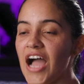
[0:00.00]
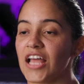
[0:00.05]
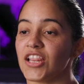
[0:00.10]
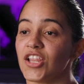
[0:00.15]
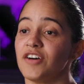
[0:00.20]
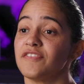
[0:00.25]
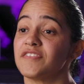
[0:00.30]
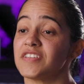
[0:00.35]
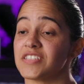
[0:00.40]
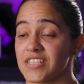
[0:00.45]
I
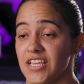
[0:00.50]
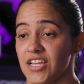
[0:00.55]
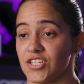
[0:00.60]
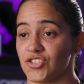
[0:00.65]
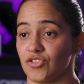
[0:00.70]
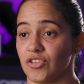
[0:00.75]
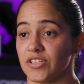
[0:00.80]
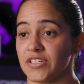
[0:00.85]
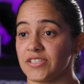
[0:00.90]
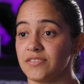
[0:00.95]
love the
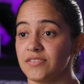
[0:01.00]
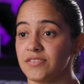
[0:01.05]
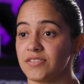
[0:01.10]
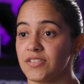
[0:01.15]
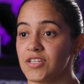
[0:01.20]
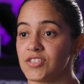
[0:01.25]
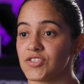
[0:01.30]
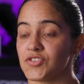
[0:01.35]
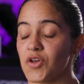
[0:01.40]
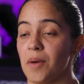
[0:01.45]
scheduling.
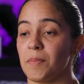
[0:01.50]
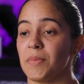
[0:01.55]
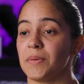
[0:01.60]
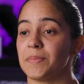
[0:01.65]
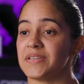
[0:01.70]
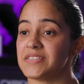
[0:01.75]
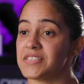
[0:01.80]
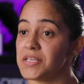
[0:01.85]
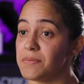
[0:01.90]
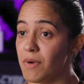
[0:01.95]
So I'm a
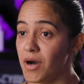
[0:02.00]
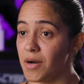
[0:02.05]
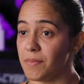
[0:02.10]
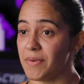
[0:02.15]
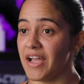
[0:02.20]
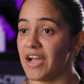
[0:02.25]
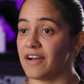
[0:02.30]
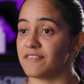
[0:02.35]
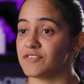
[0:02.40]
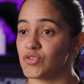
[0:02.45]
busy mom,
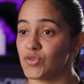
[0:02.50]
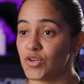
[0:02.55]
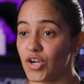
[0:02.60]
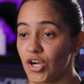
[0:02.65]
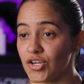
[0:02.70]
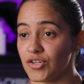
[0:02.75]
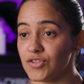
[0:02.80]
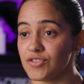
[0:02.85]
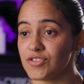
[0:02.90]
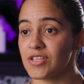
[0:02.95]
I have two
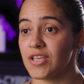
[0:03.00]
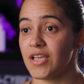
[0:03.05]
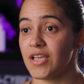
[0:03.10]
girls.